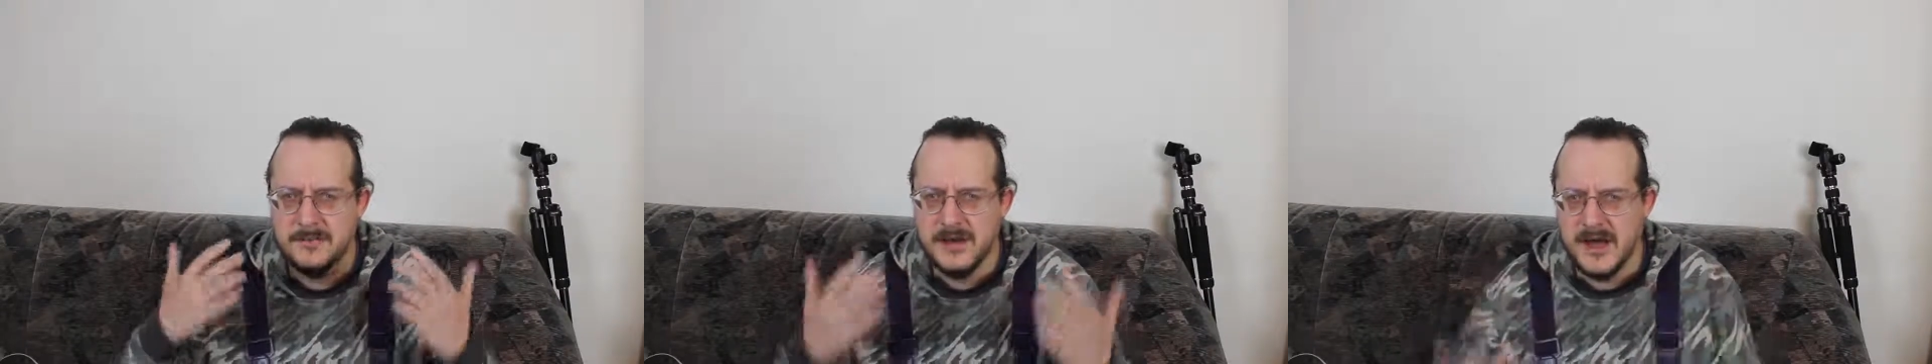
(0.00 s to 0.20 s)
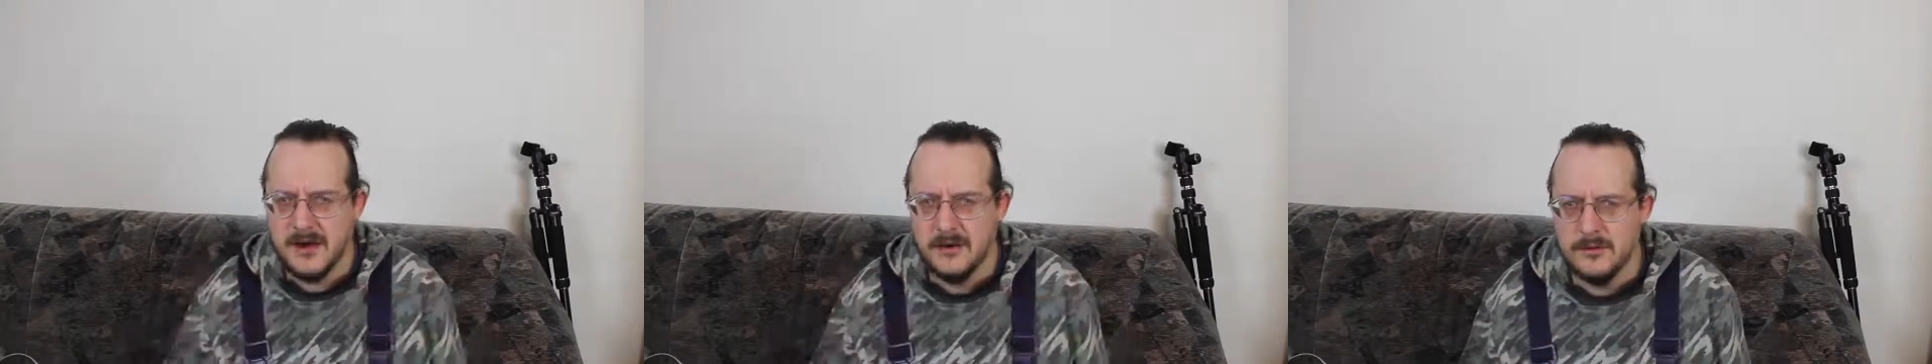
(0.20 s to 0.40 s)

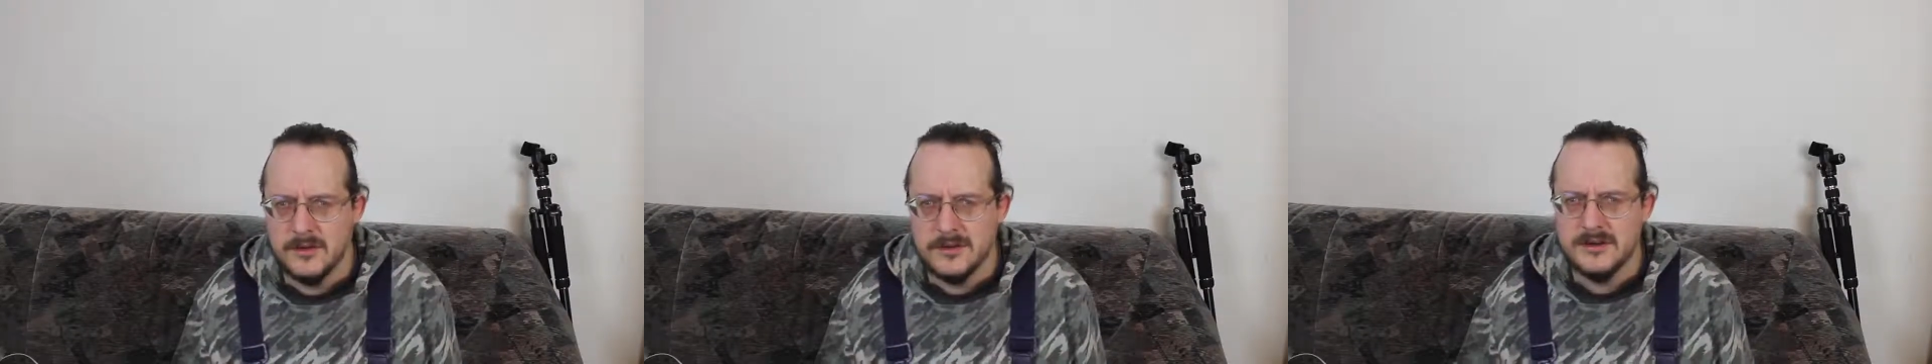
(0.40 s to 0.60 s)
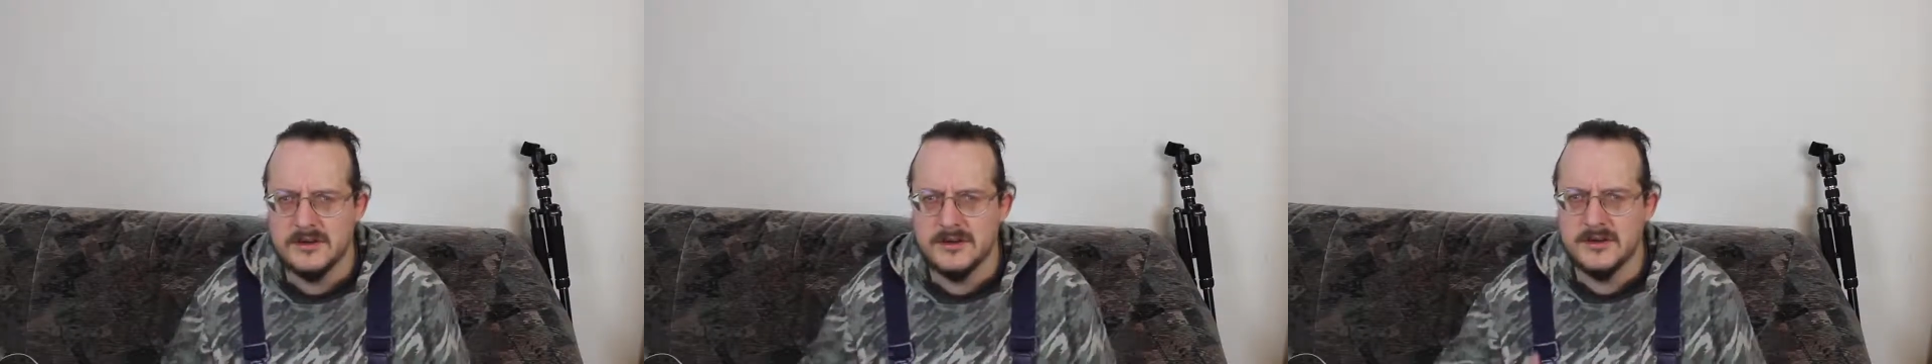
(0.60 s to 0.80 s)

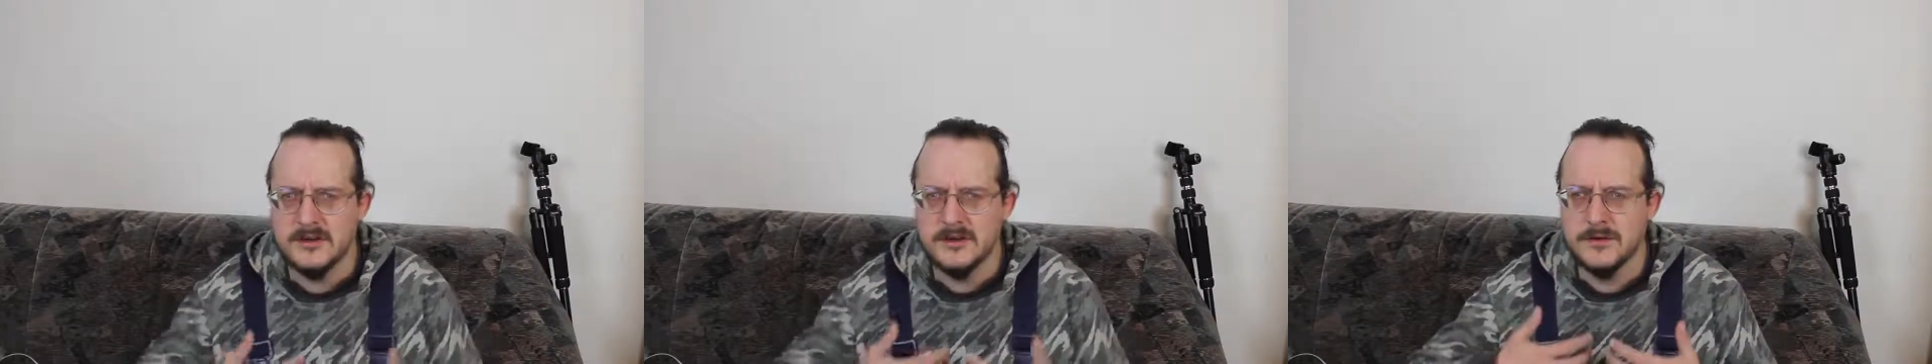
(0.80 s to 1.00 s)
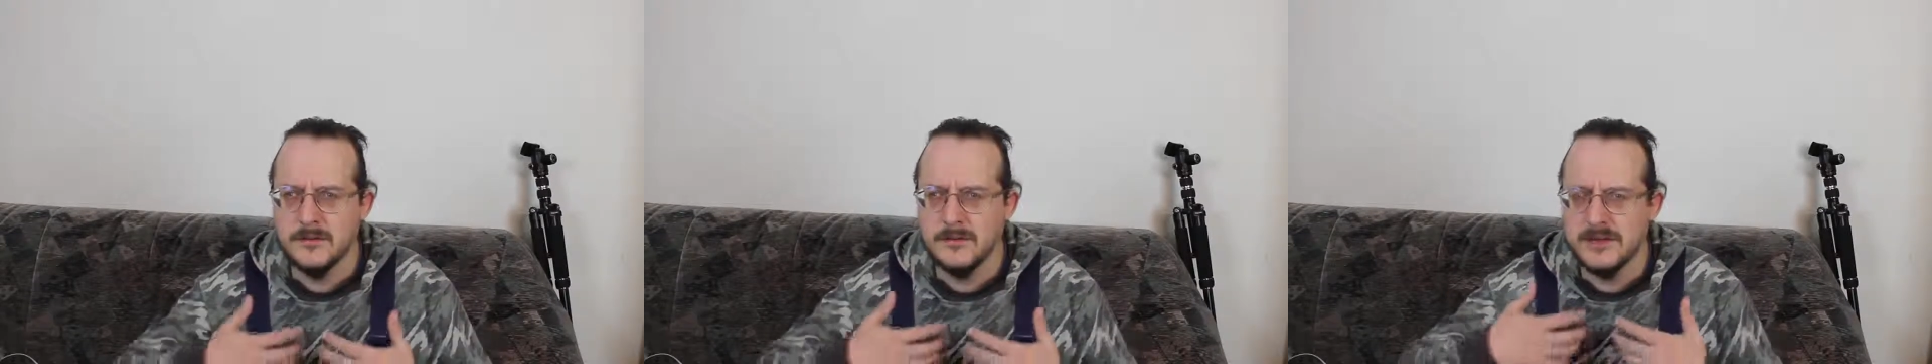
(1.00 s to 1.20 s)

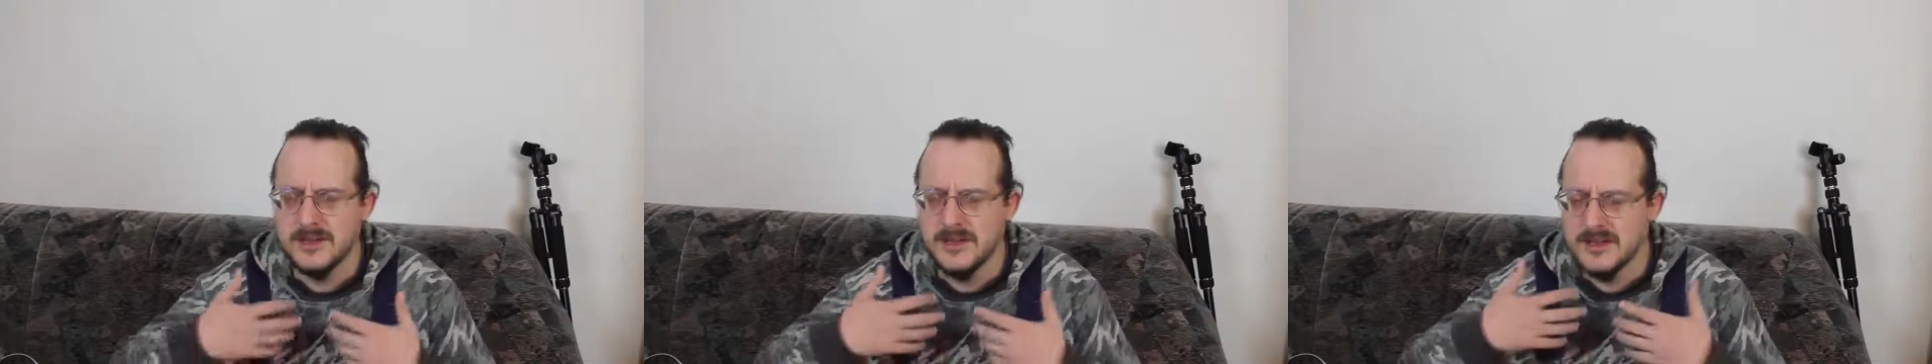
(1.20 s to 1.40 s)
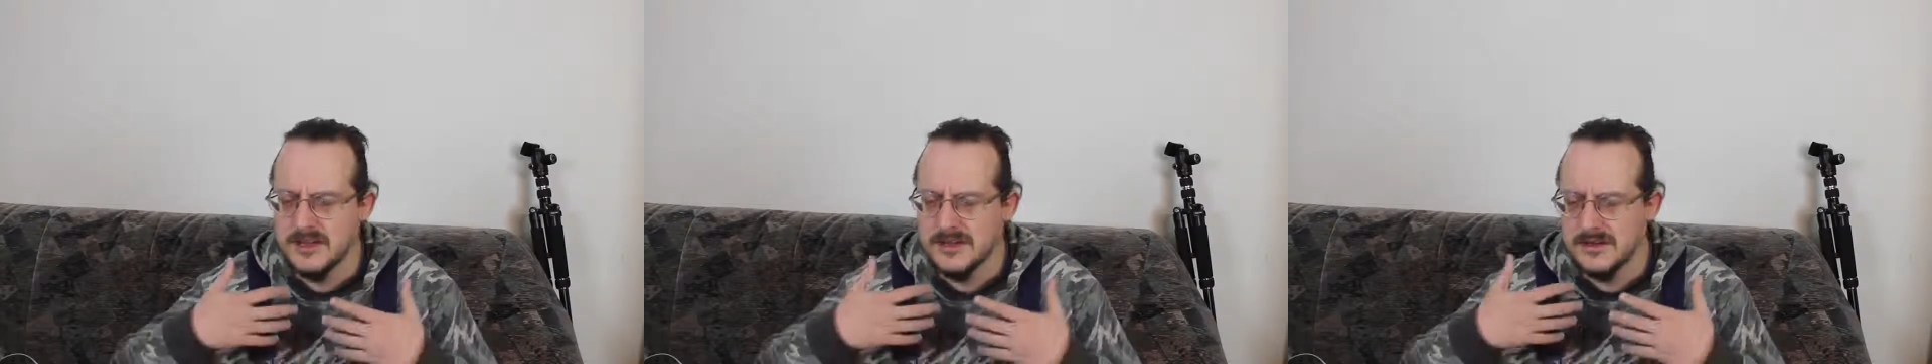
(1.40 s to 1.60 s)
power, we
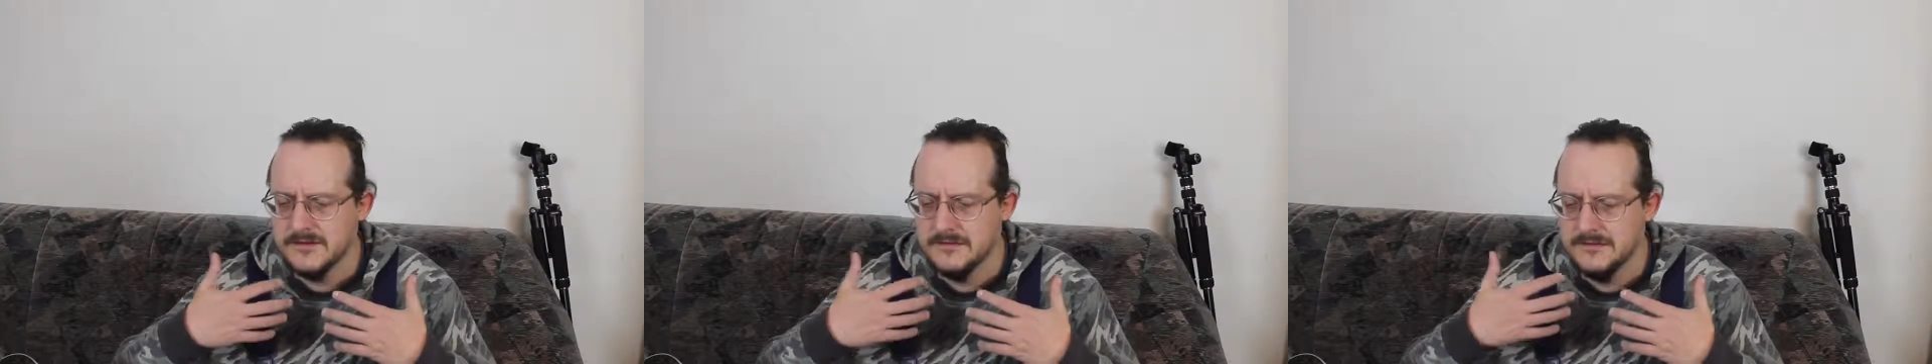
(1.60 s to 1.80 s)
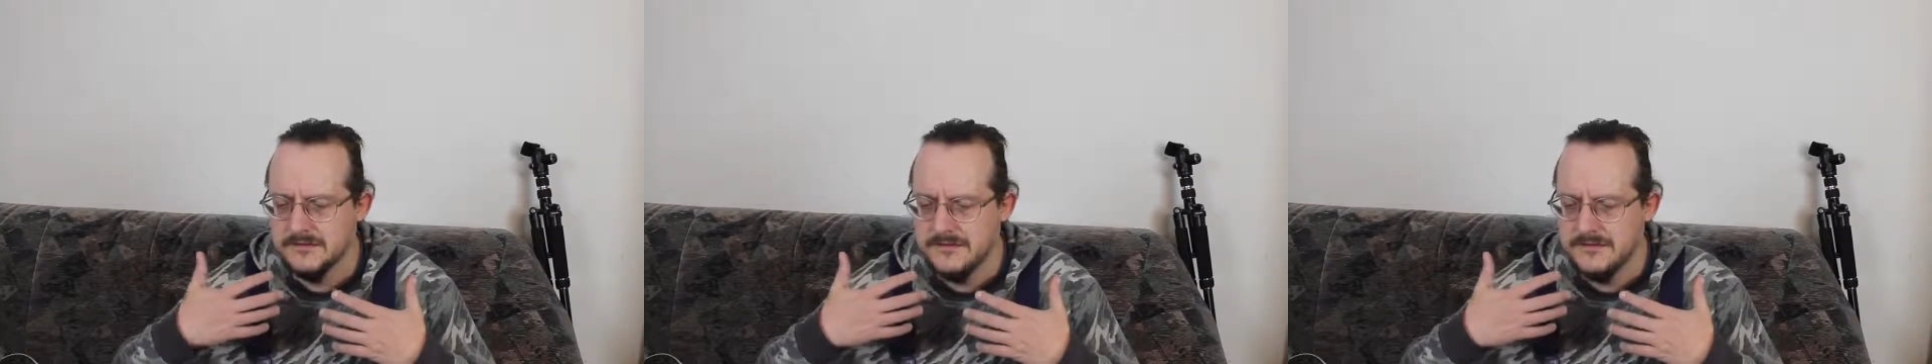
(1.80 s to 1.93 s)
have